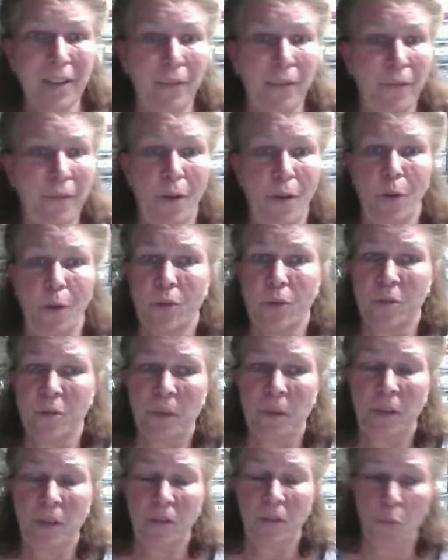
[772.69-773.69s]
of folks
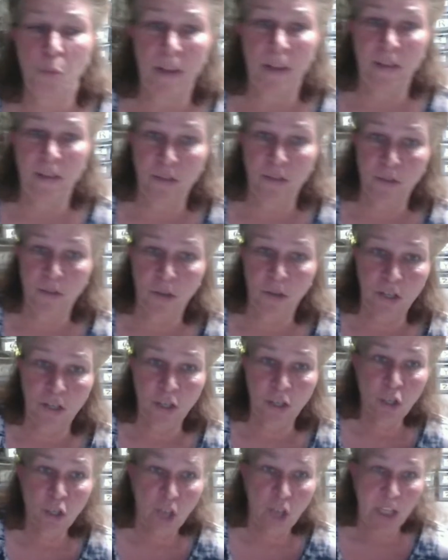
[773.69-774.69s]
because weather
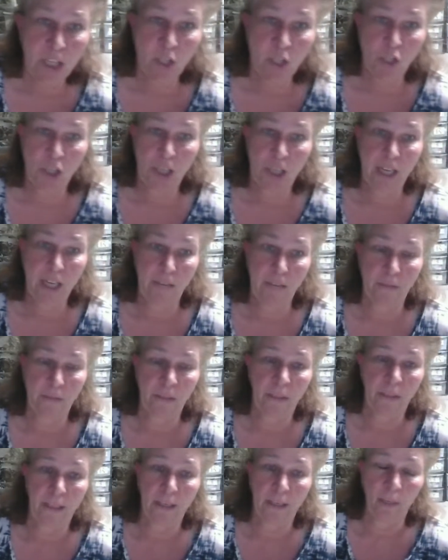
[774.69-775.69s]
starts changing after
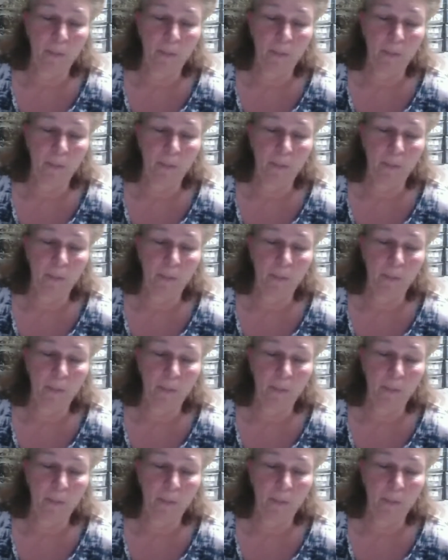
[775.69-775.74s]
Labor